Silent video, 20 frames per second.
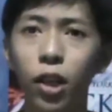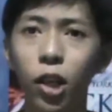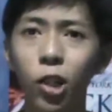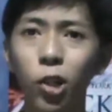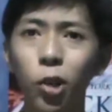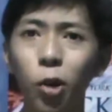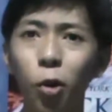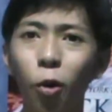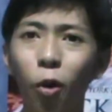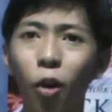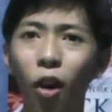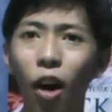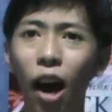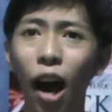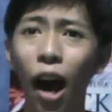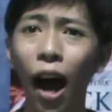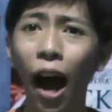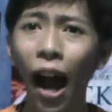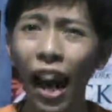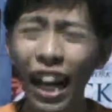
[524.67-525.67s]
So
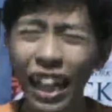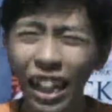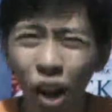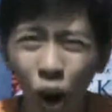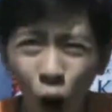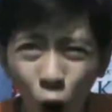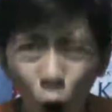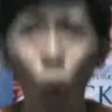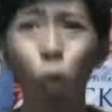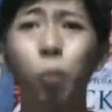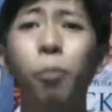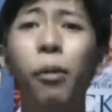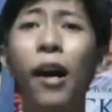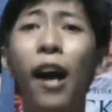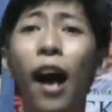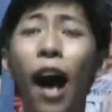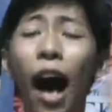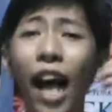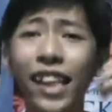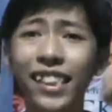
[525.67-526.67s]

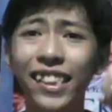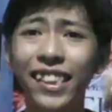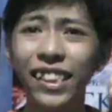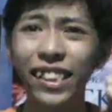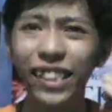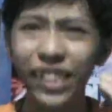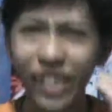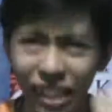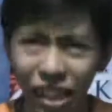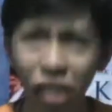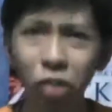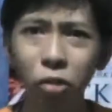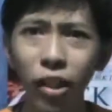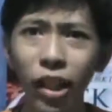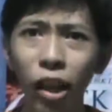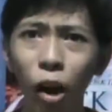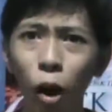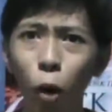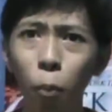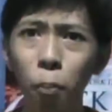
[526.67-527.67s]
I
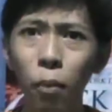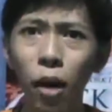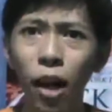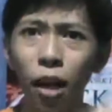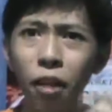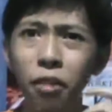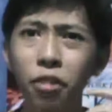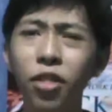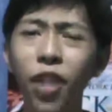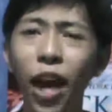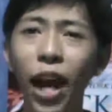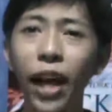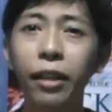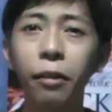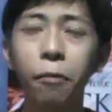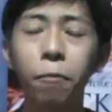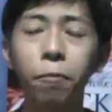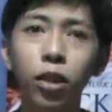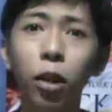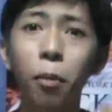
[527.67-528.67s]
sincerely hope
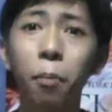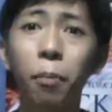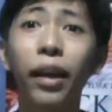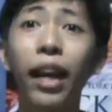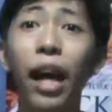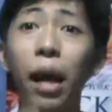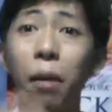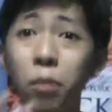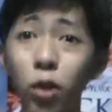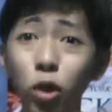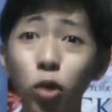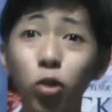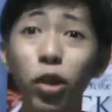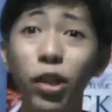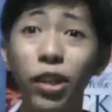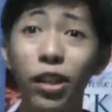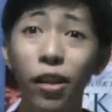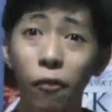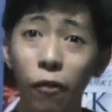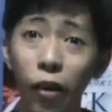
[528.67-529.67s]
that some
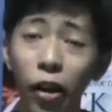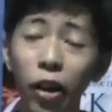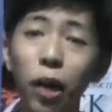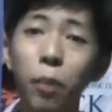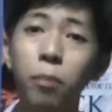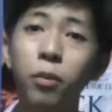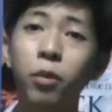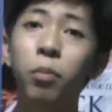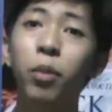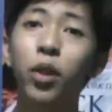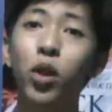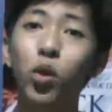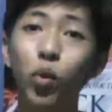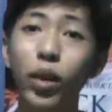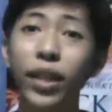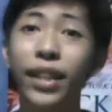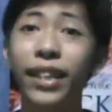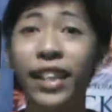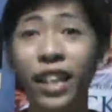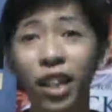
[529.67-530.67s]
chemistry develops
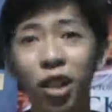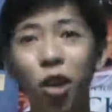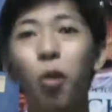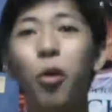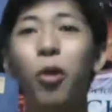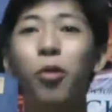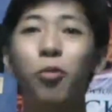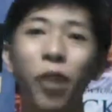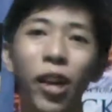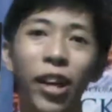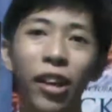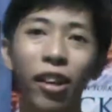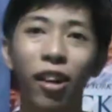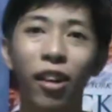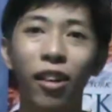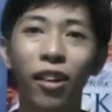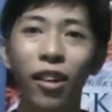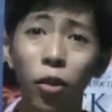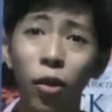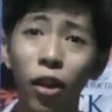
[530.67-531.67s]
between Nico and
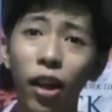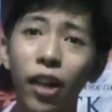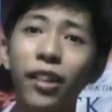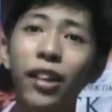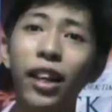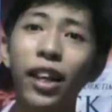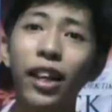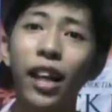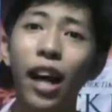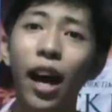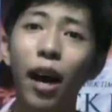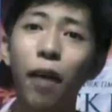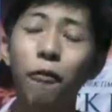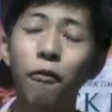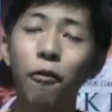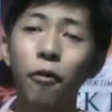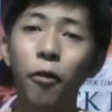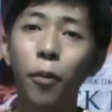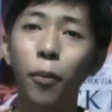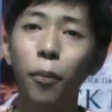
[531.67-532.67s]
Reina so that they'd
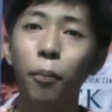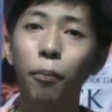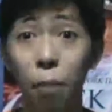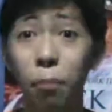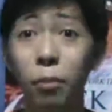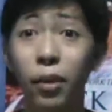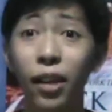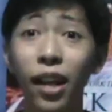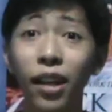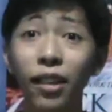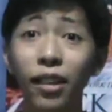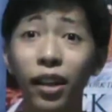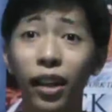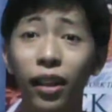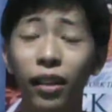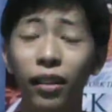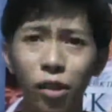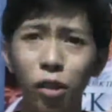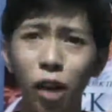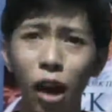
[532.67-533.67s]
have a happy ending.
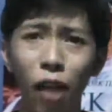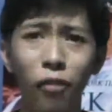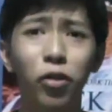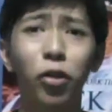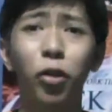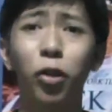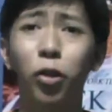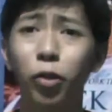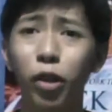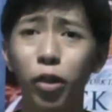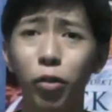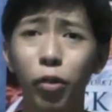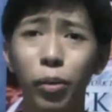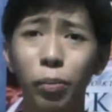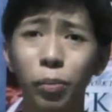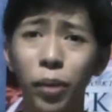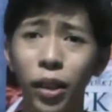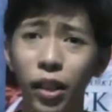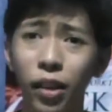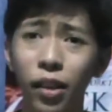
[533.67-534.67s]
You have to agree
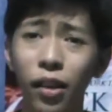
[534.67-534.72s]
with me.